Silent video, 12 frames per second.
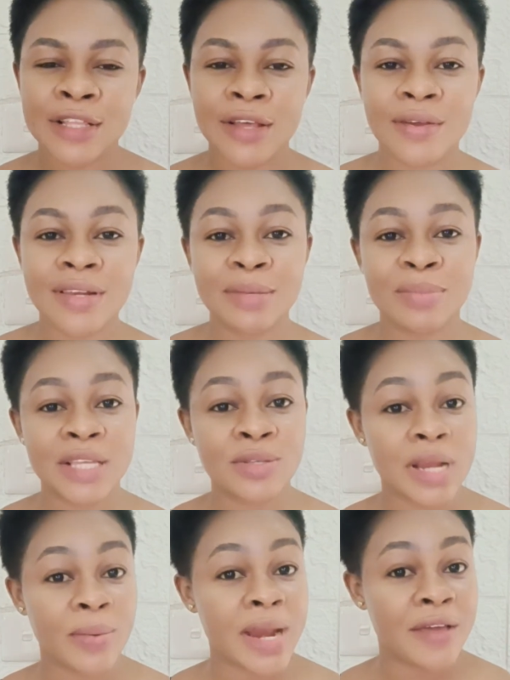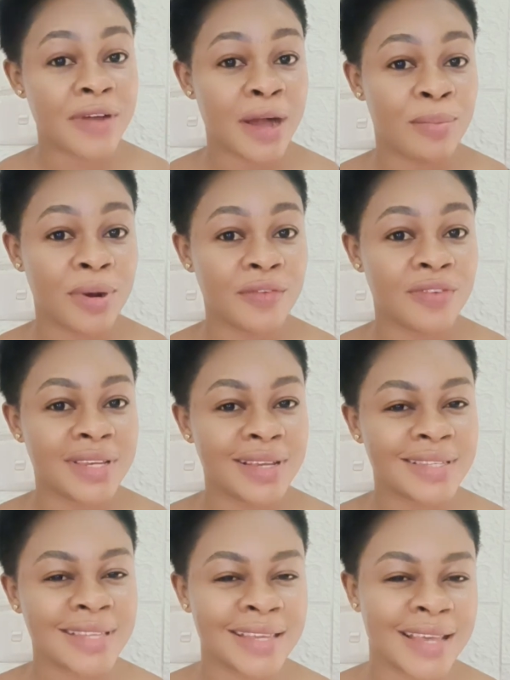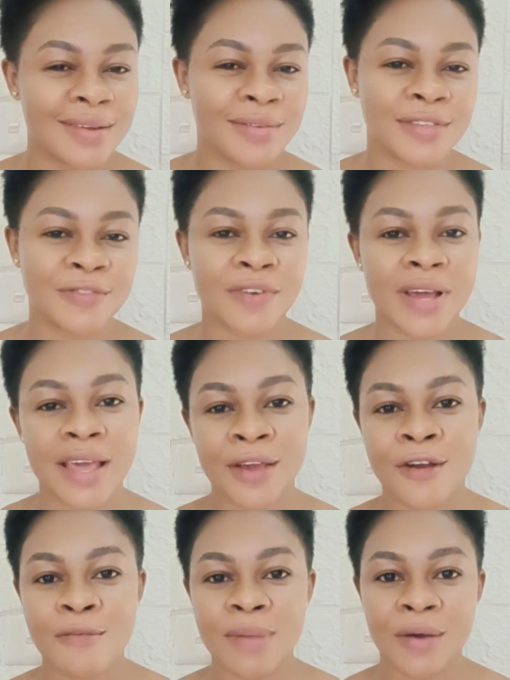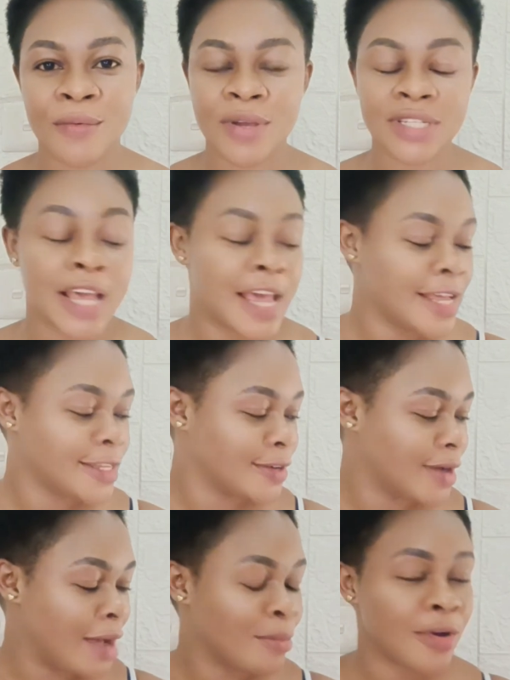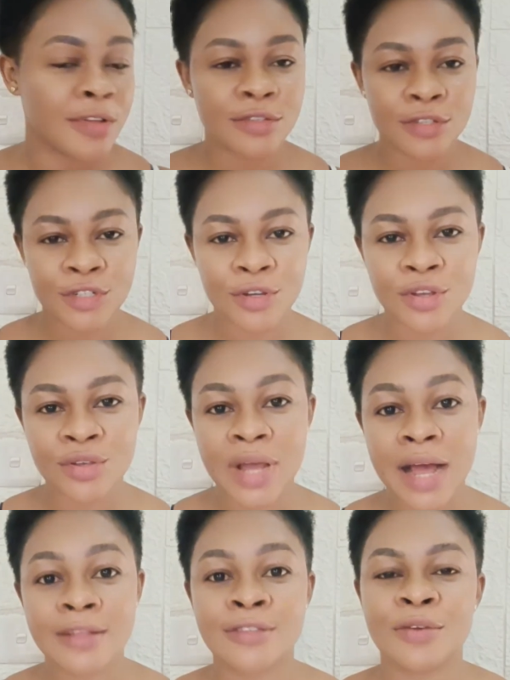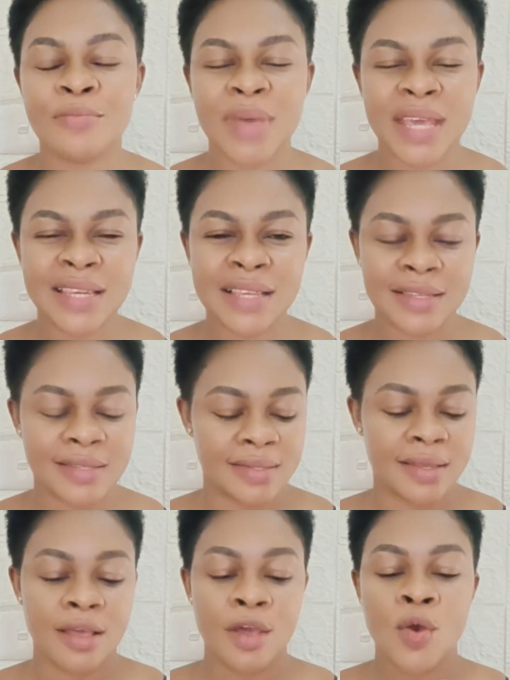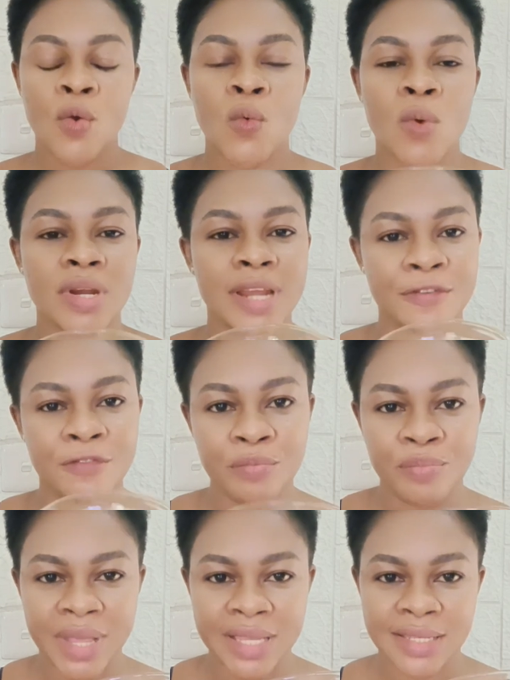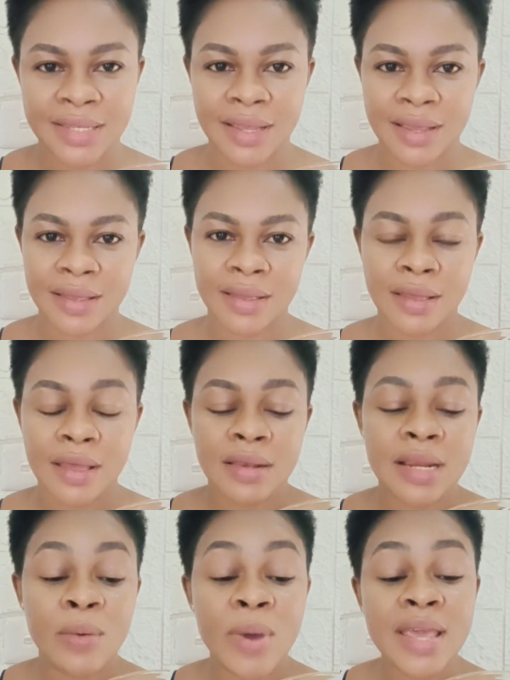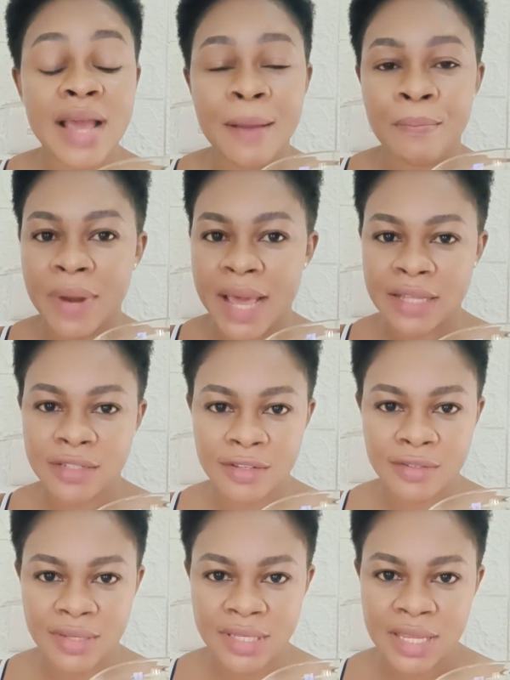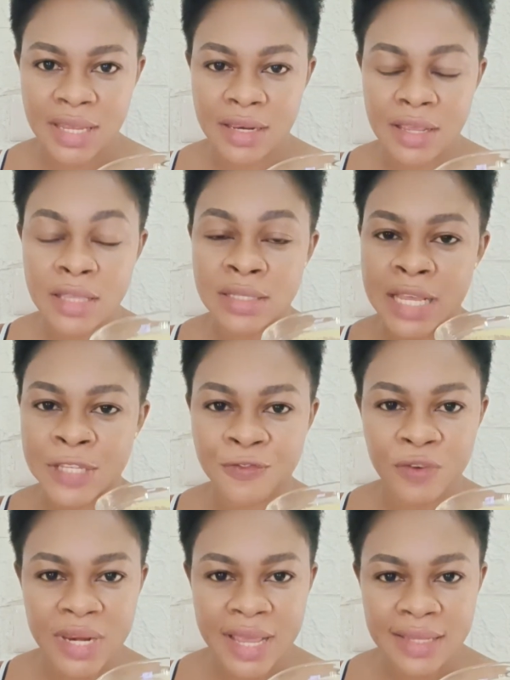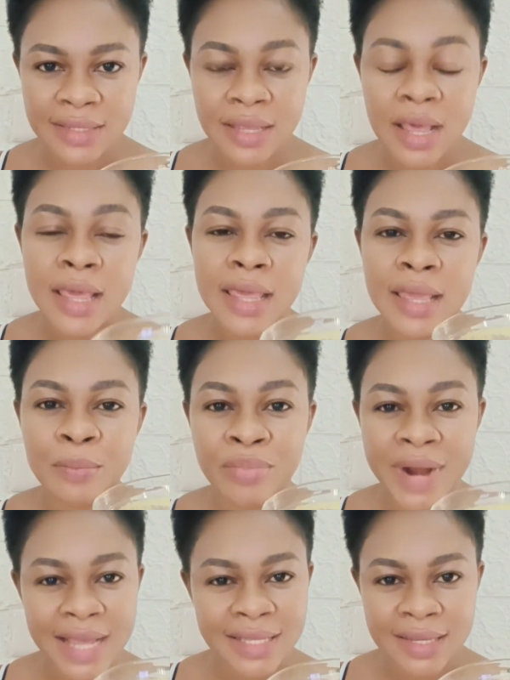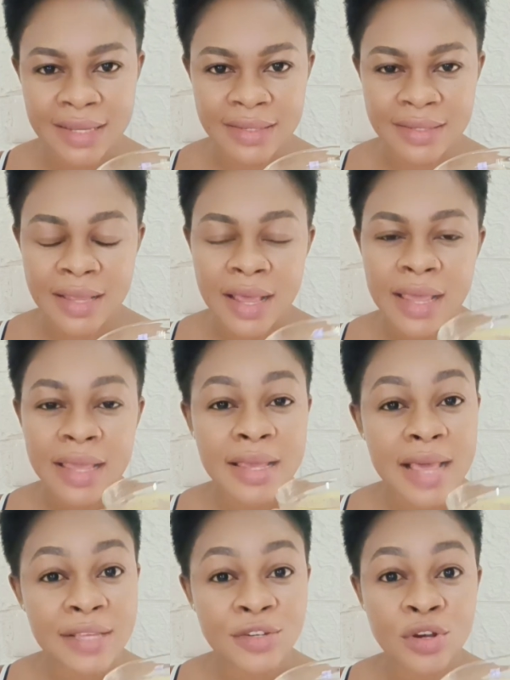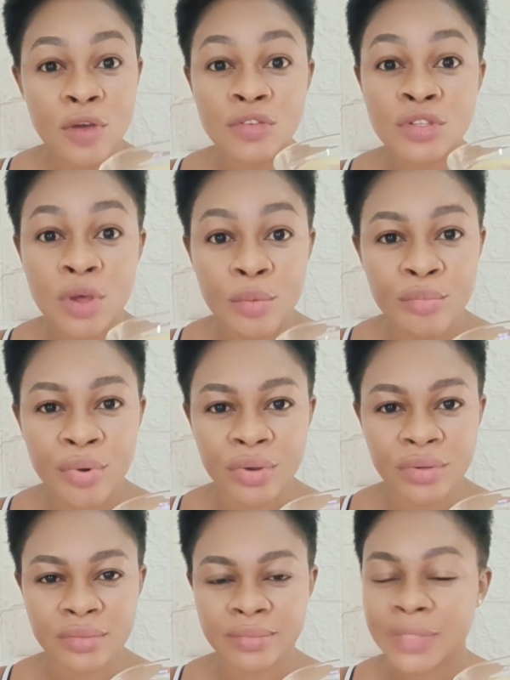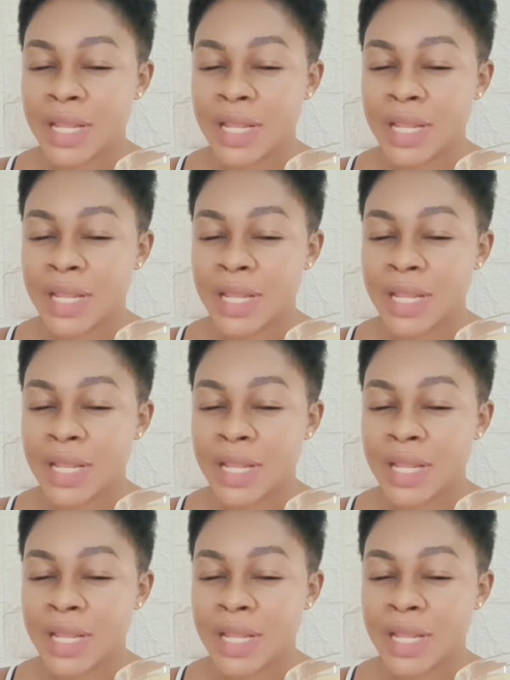Turn on the bell so that whenever I upload videos, you get notified and come and watch. So I'm going to show you how to make this wonderful paste here, that when you apply it on your skin, it exfoliates, it brightens, it gets rid of sunburn.